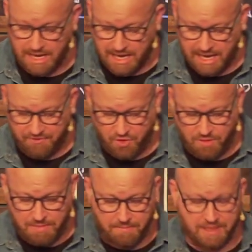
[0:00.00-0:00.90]
If you
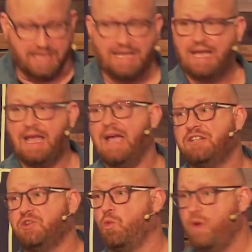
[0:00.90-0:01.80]
remember, the king has
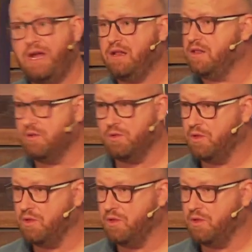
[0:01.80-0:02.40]
a weirdo